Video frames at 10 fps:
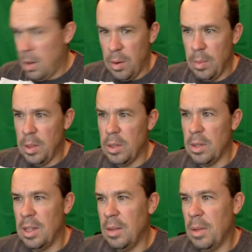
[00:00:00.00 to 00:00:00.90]
Normally it's
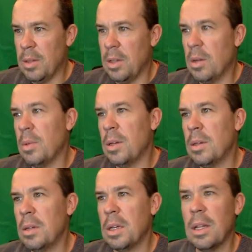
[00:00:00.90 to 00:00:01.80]
just emails here, but
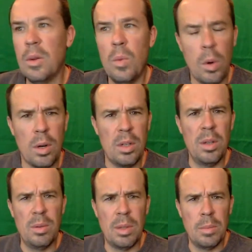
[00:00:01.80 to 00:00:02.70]
you gotta do work
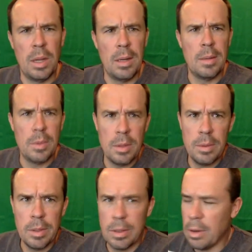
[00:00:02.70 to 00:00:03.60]
too
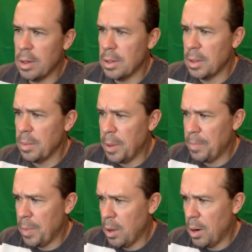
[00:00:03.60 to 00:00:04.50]
sometimes. It's crazy,
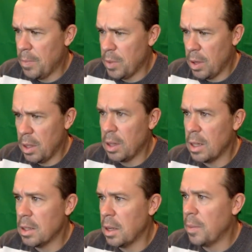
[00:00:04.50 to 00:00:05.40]
but all right. So I think
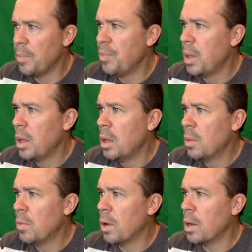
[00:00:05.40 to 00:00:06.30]
that's done.
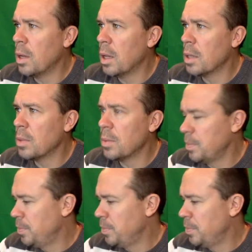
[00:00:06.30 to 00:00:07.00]
Moving on to the next one.